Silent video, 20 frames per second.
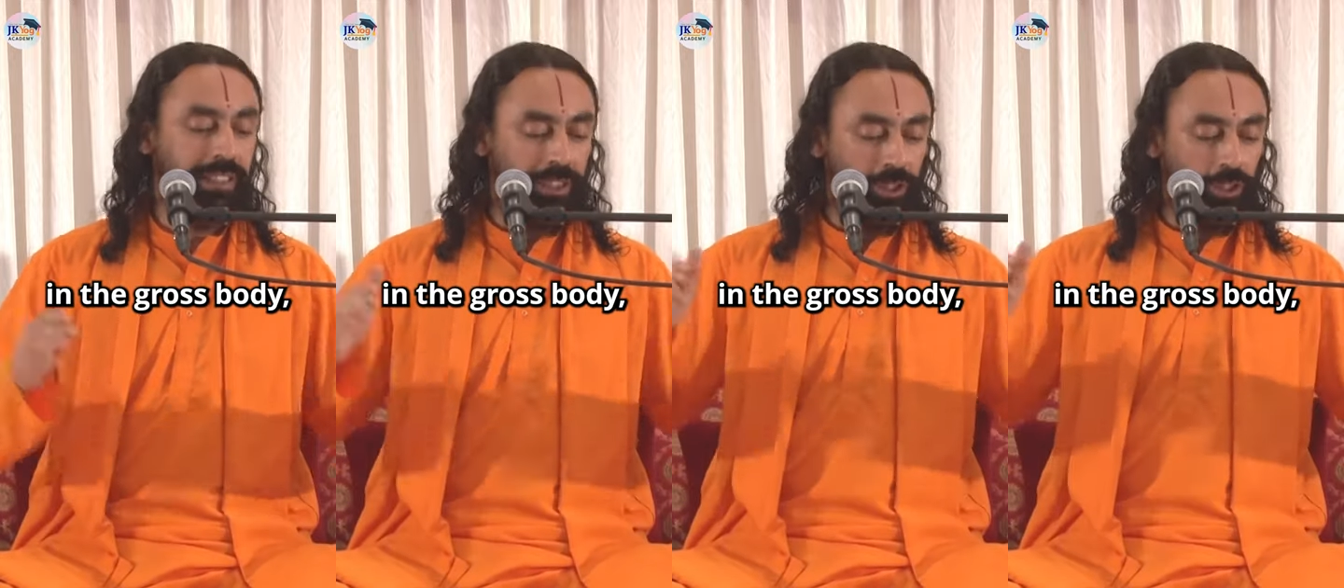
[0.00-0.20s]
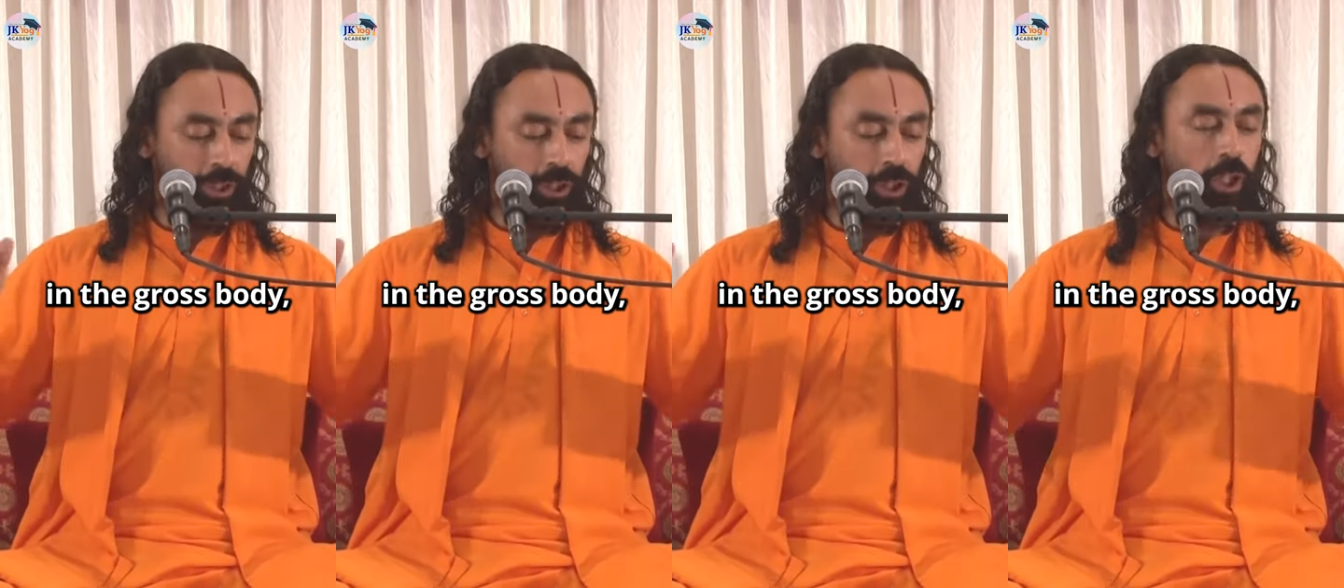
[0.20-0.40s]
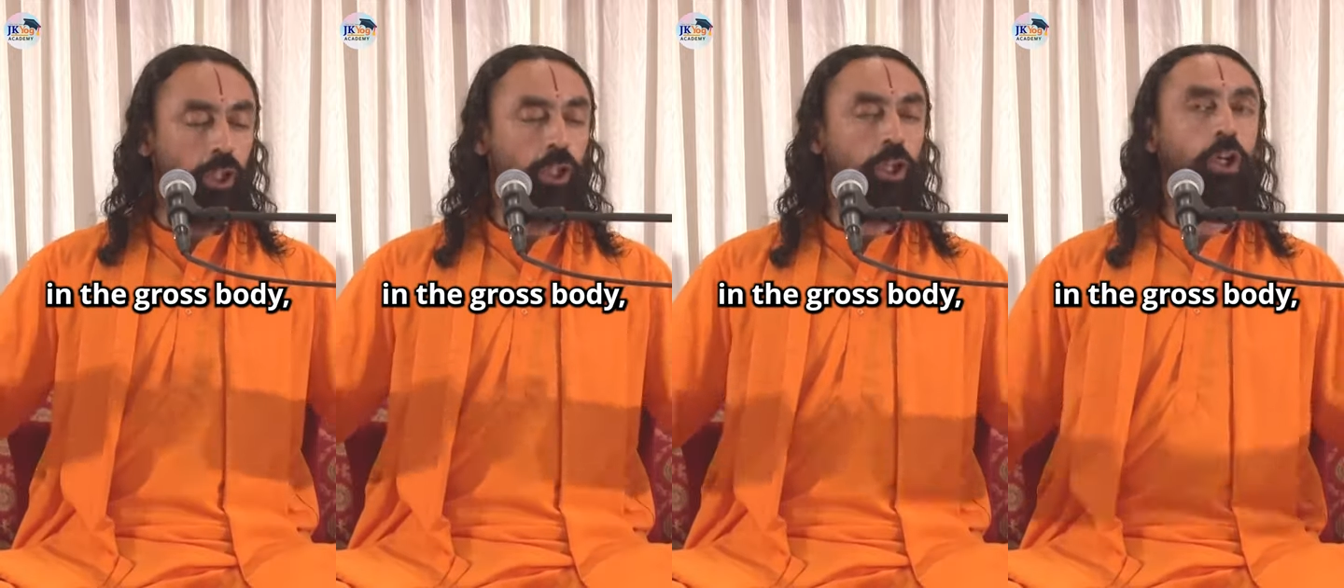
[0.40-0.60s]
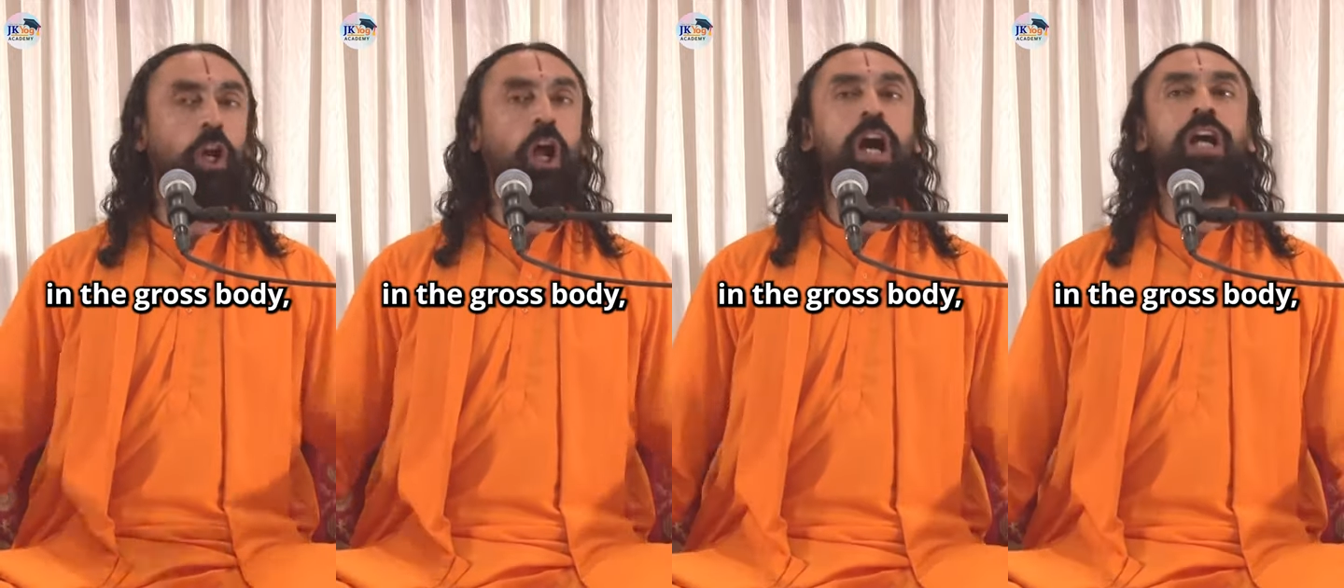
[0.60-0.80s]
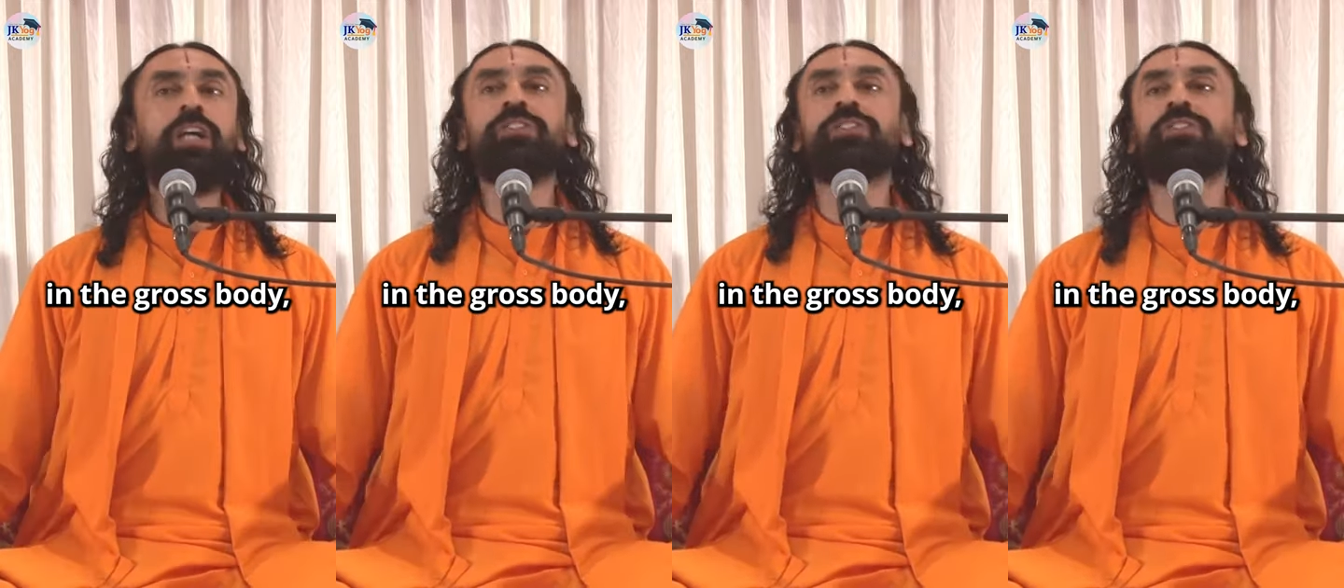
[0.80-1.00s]
in the
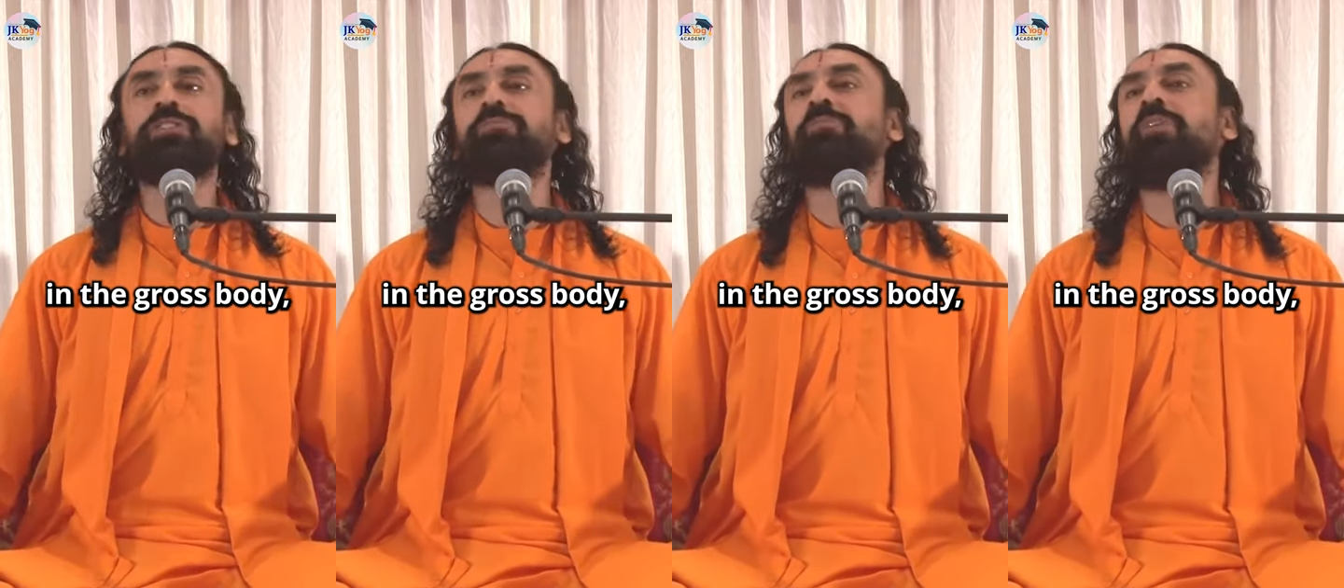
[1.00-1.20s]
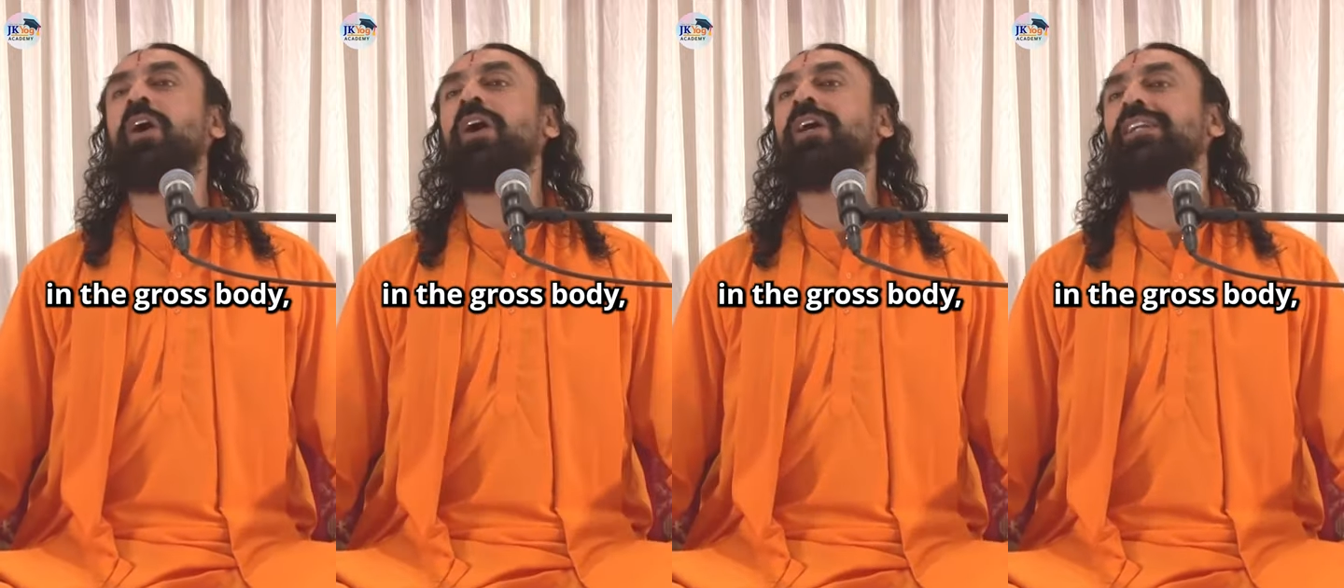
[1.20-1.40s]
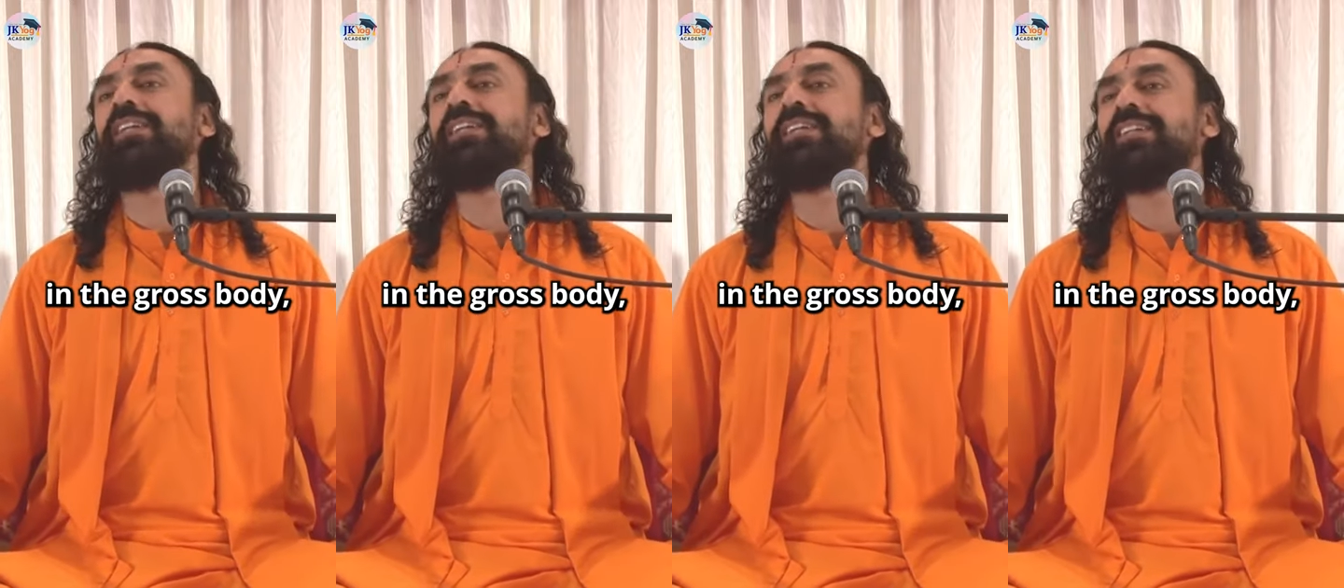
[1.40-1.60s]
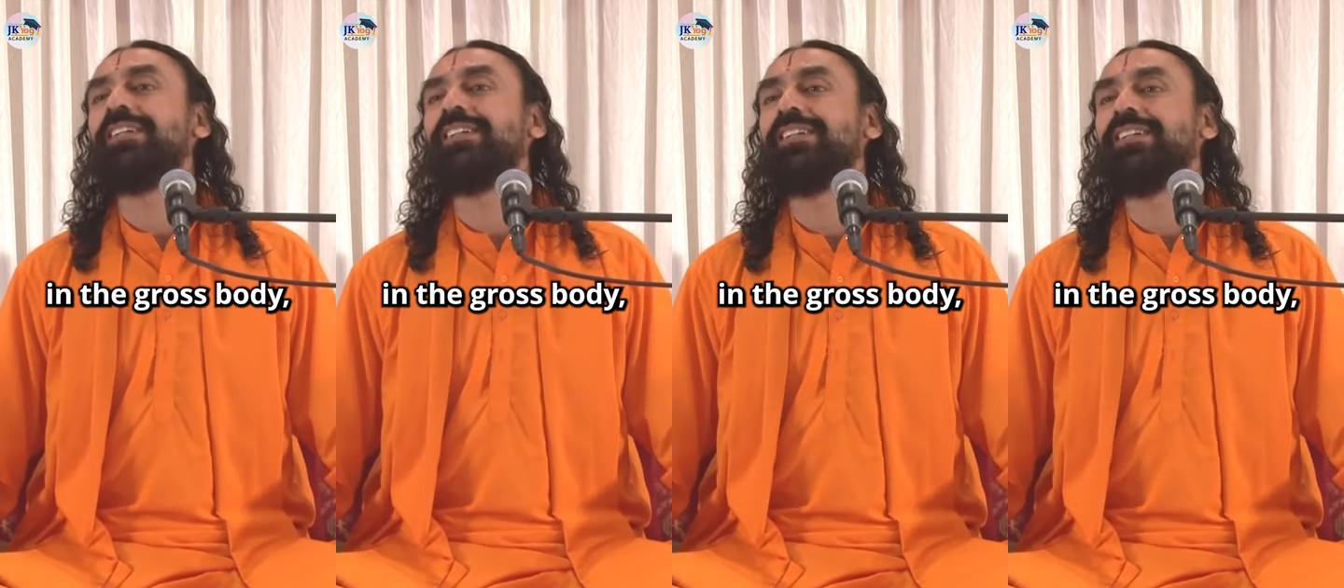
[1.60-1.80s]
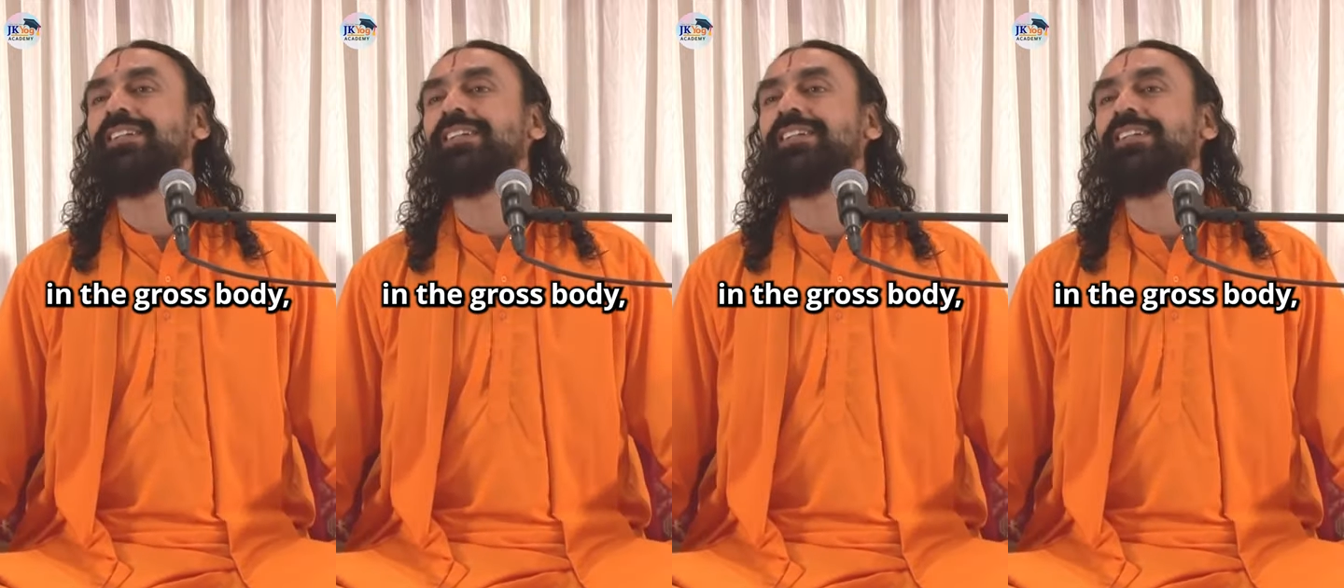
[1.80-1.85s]
gross body,